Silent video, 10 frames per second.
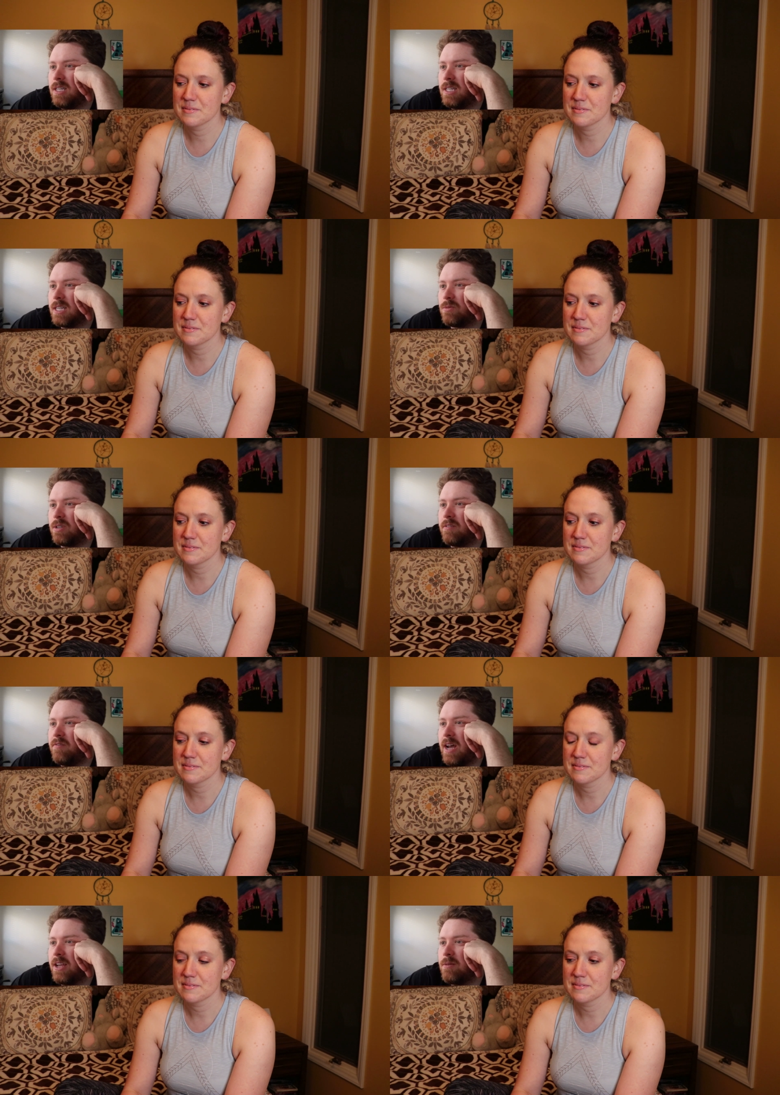Speaker 1: Next one. A
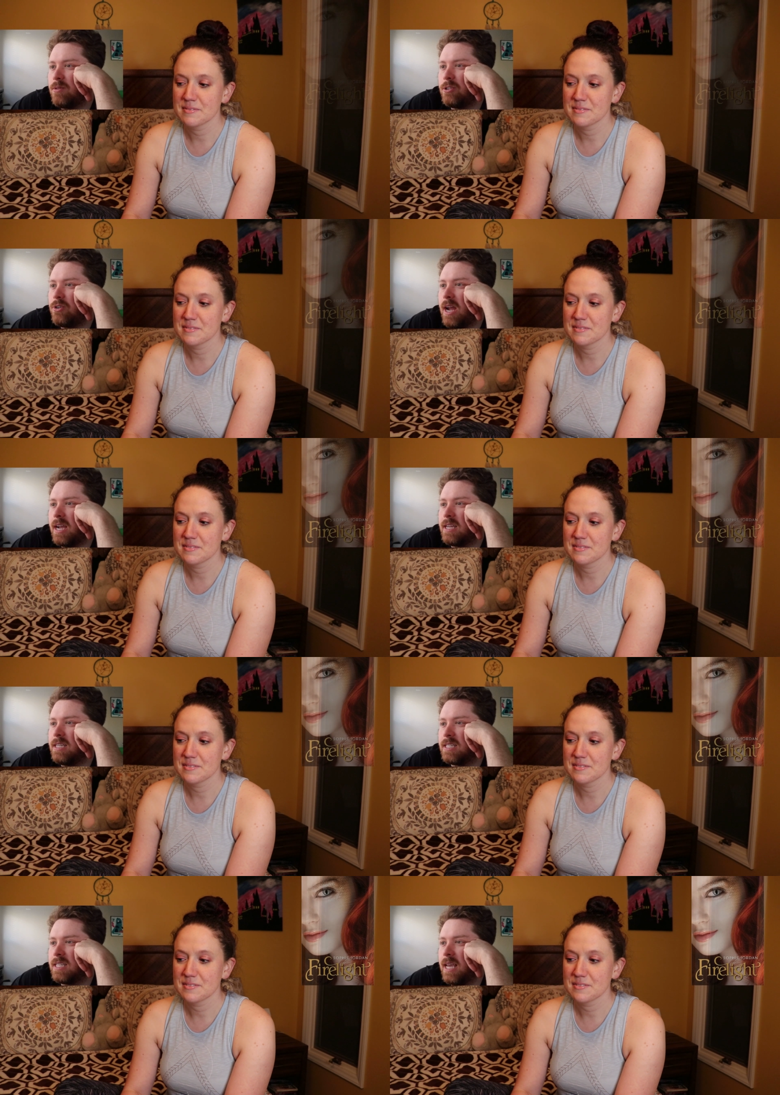valuable dragon
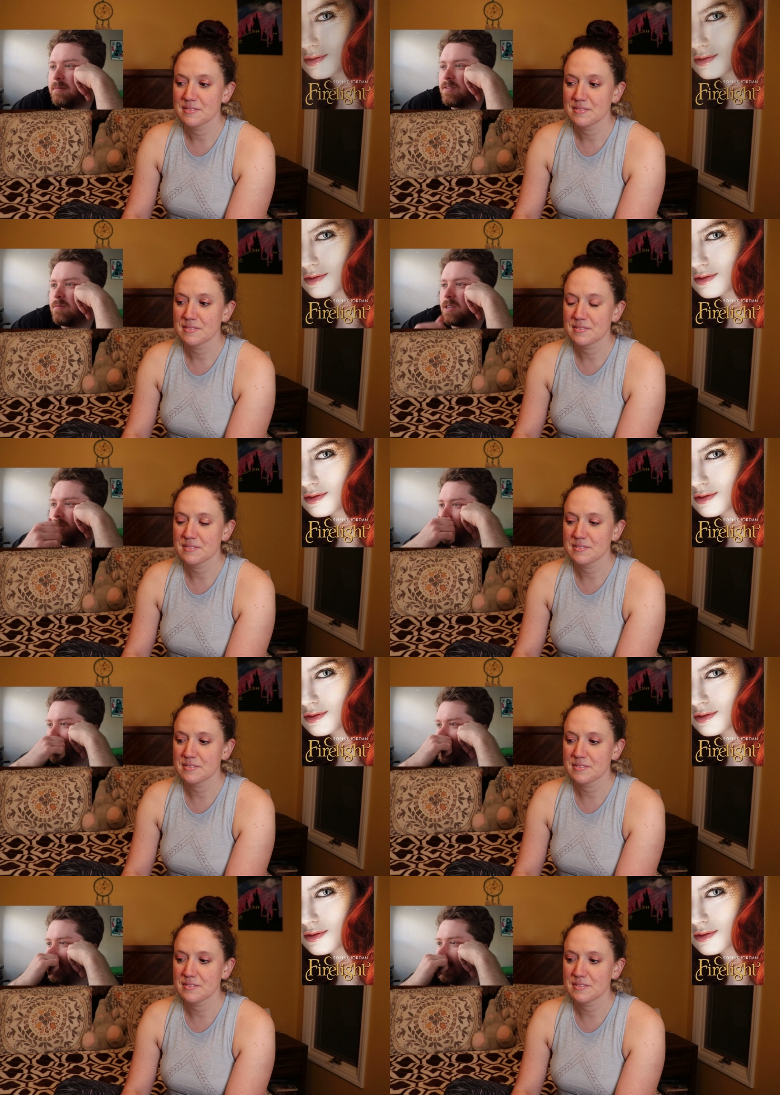escapes from the
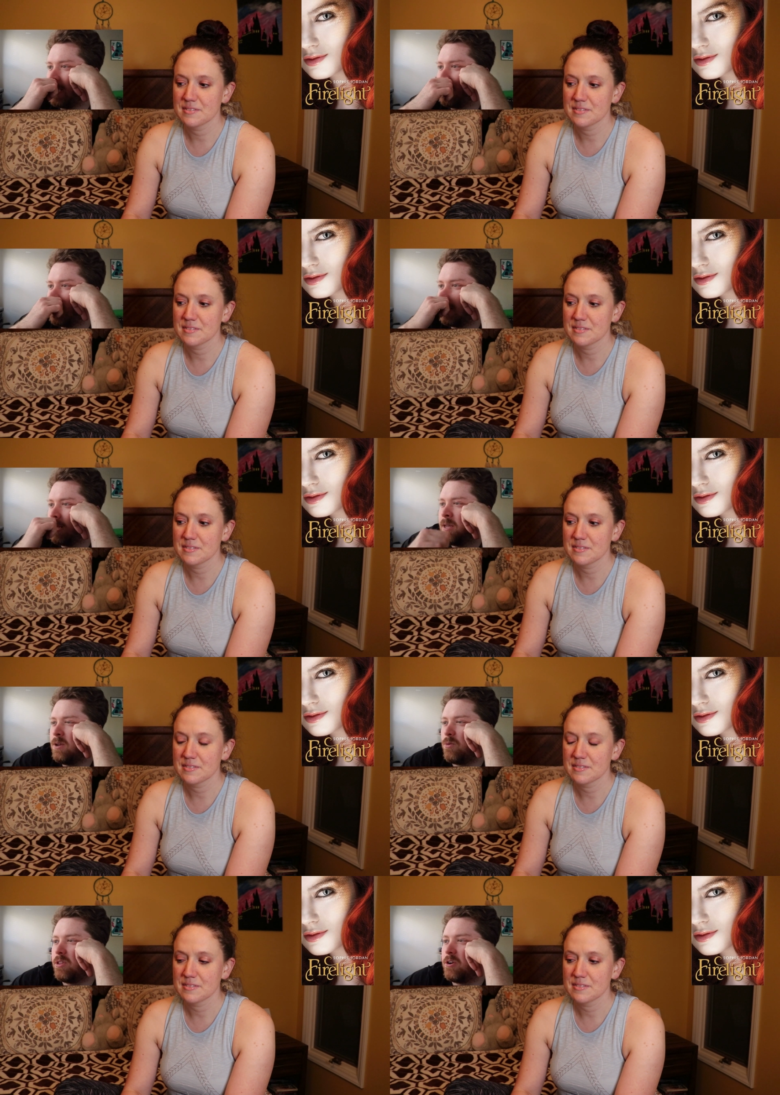community
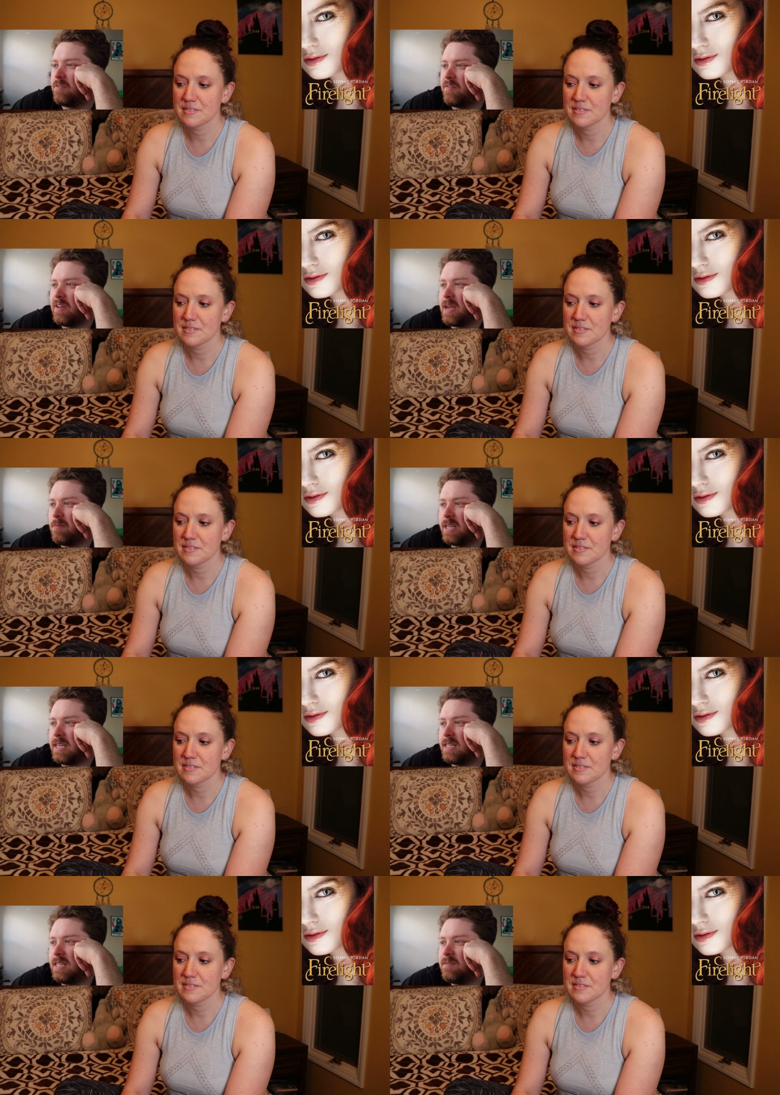with her family
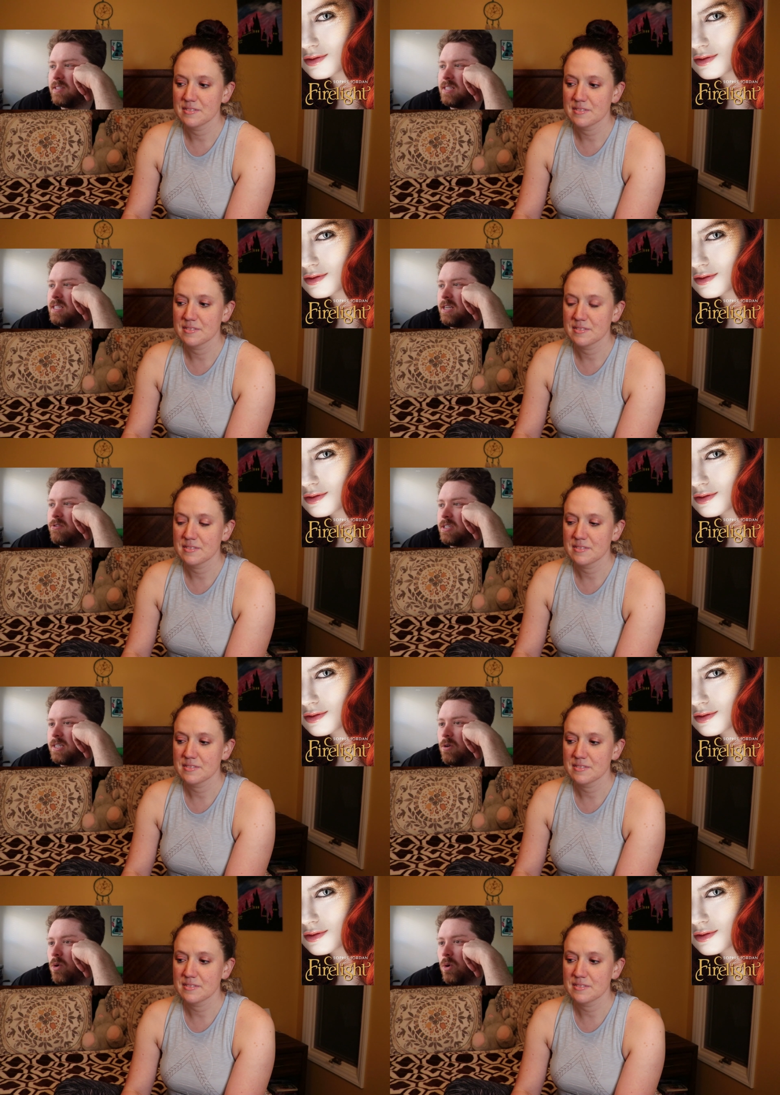and lives in secrecy,
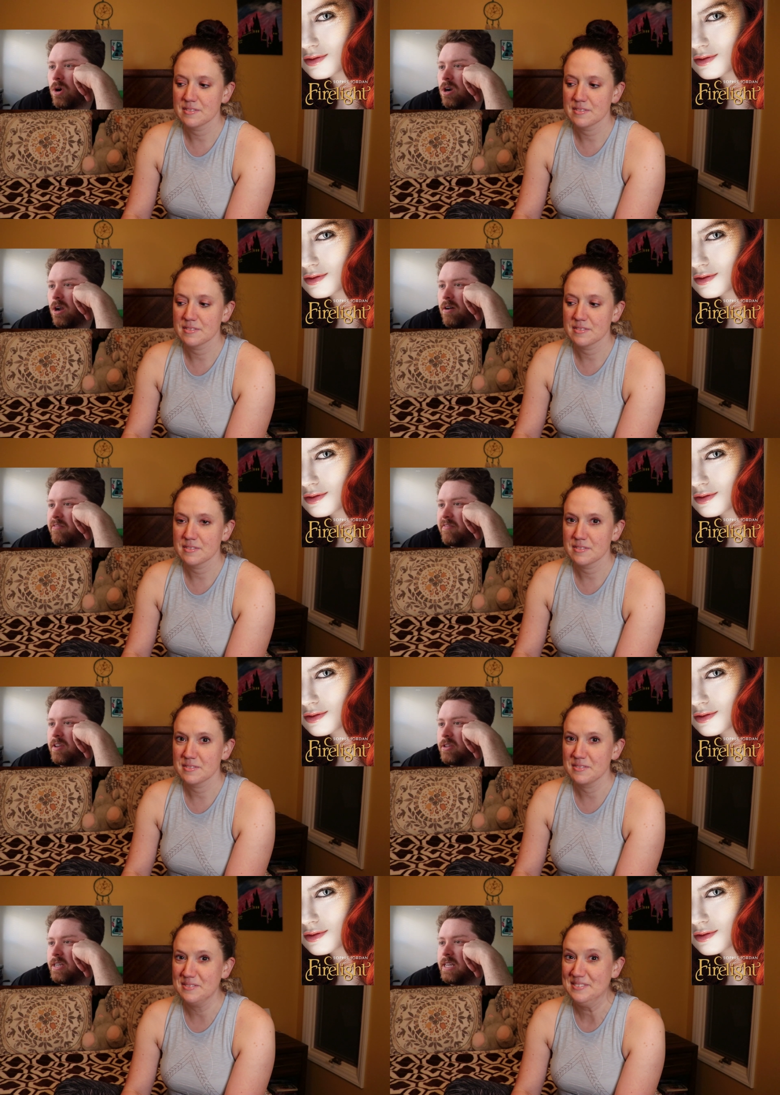or a
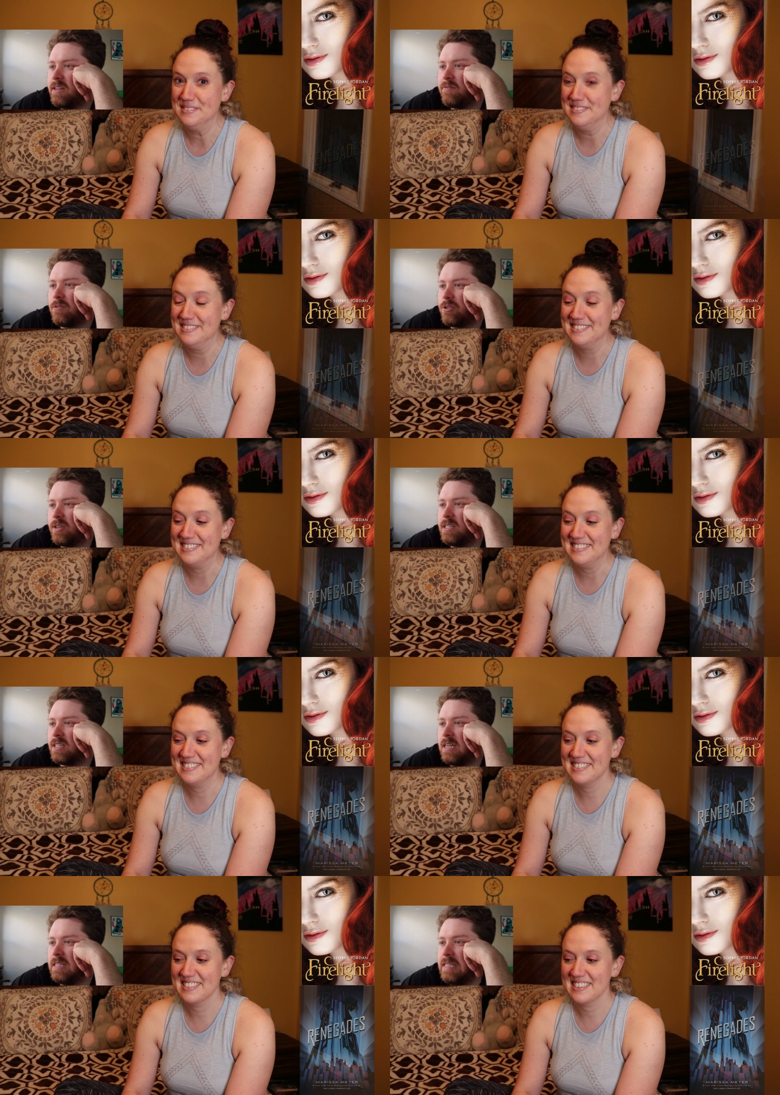villain infiltrates
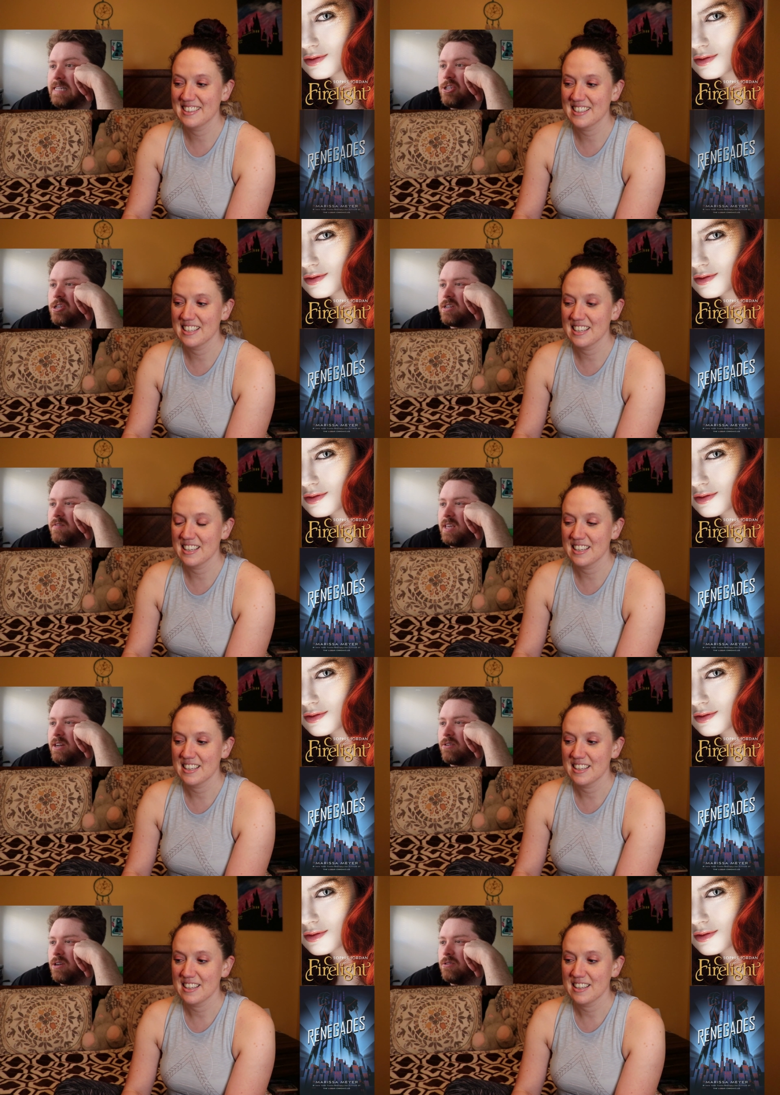a legion of
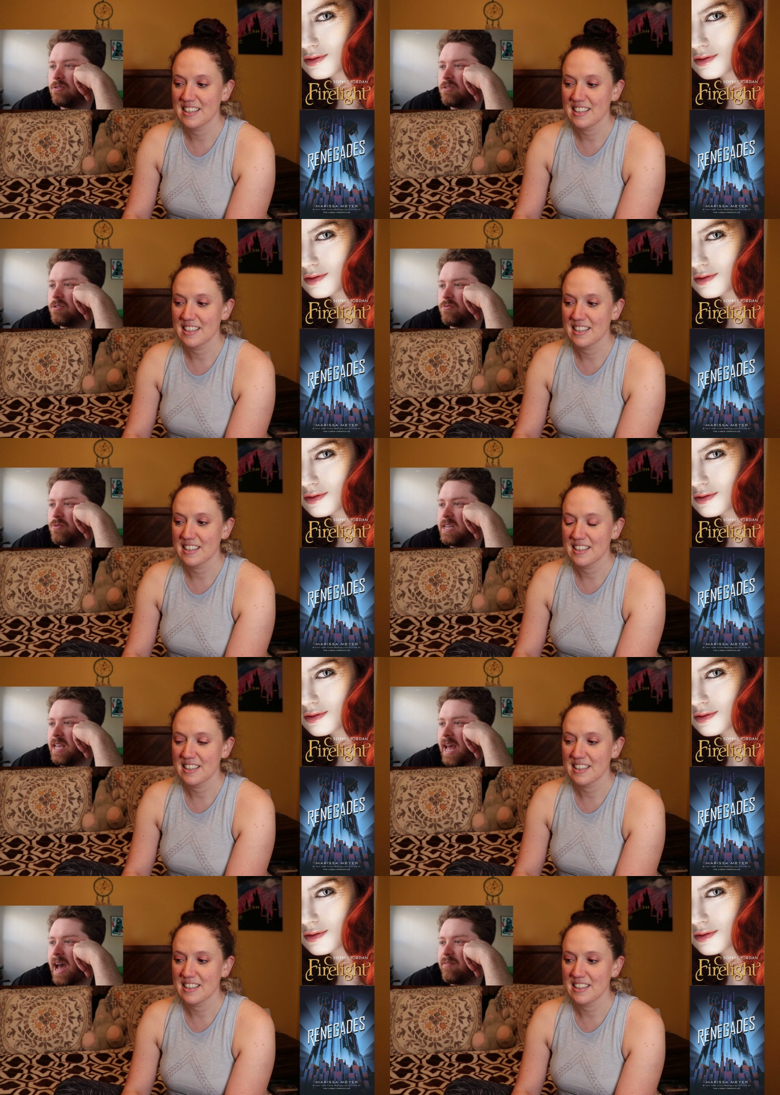heroes to wreak
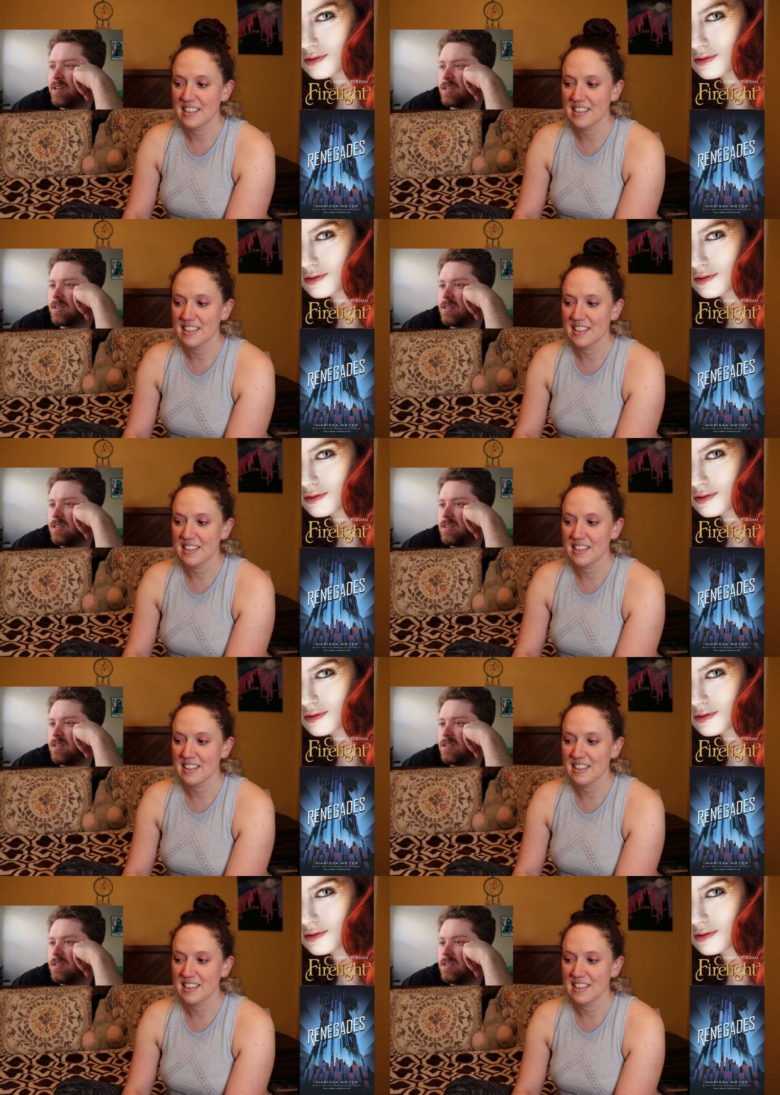havoc